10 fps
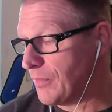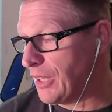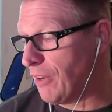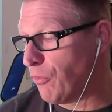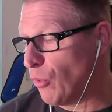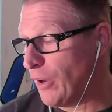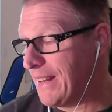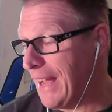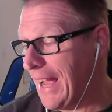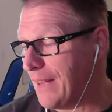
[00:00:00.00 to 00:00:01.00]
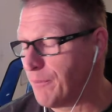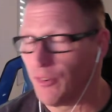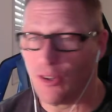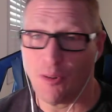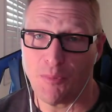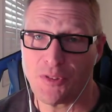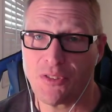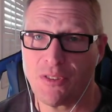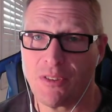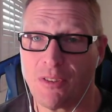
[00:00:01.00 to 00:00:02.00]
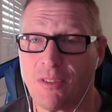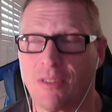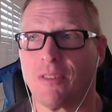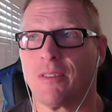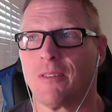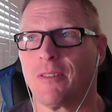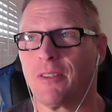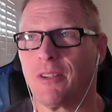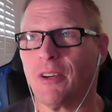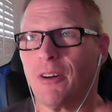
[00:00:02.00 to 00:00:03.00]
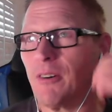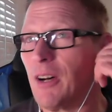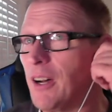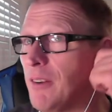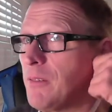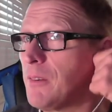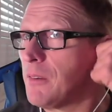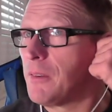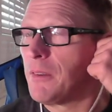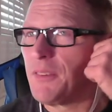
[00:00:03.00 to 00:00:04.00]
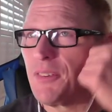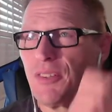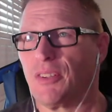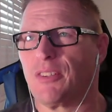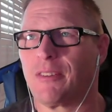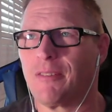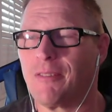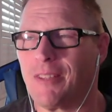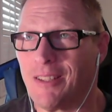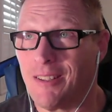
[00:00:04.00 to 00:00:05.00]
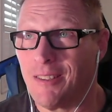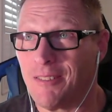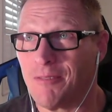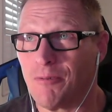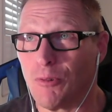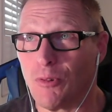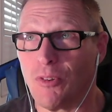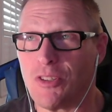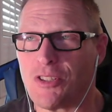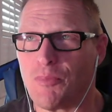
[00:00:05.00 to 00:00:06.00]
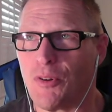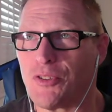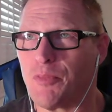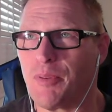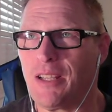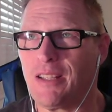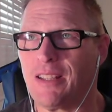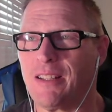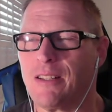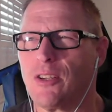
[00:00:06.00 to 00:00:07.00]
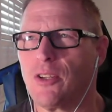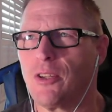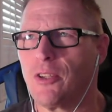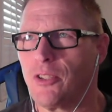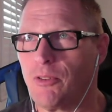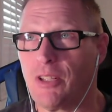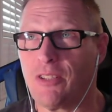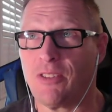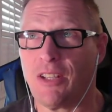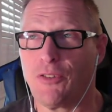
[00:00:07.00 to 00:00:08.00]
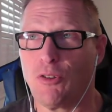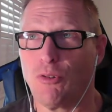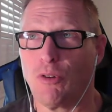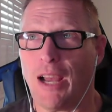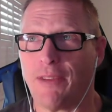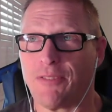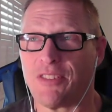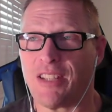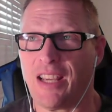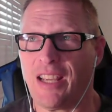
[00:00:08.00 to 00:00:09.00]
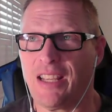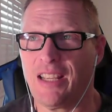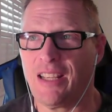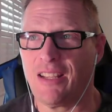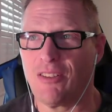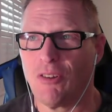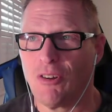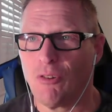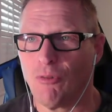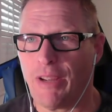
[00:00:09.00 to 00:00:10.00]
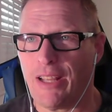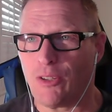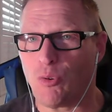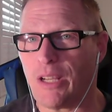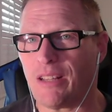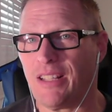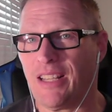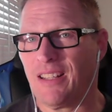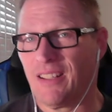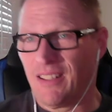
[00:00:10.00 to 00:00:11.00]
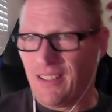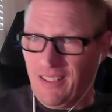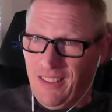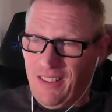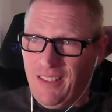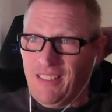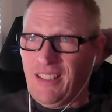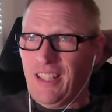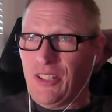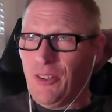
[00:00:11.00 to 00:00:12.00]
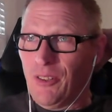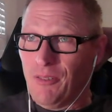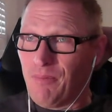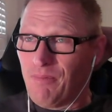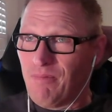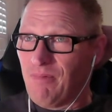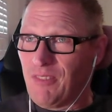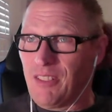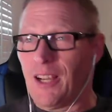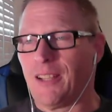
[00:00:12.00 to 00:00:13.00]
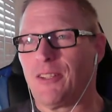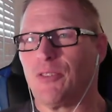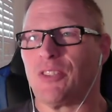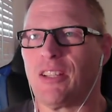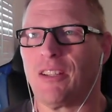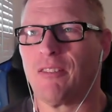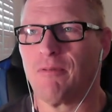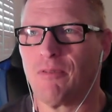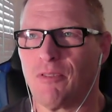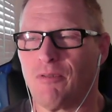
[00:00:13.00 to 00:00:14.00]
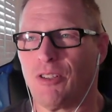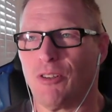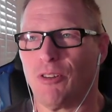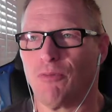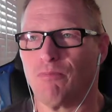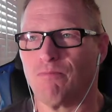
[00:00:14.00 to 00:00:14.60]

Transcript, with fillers: Avoid adverbs. You know, uh, the the rule is supposed to be that you need if you have to say he ran quickly, then you're not using your